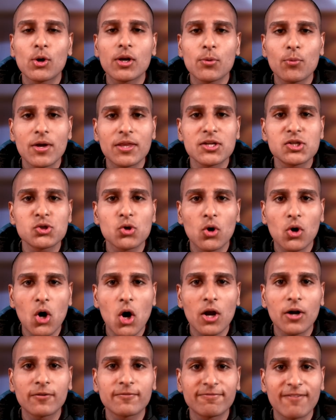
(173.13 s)
only way the show
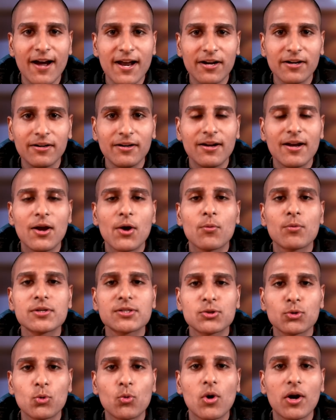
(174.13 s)
caught on fire was
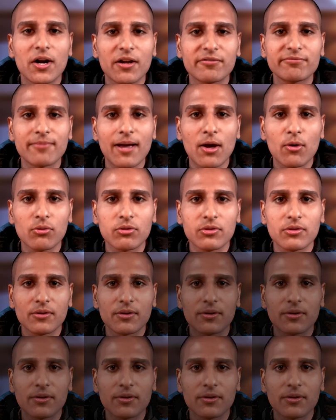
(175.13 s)
through word of mouth.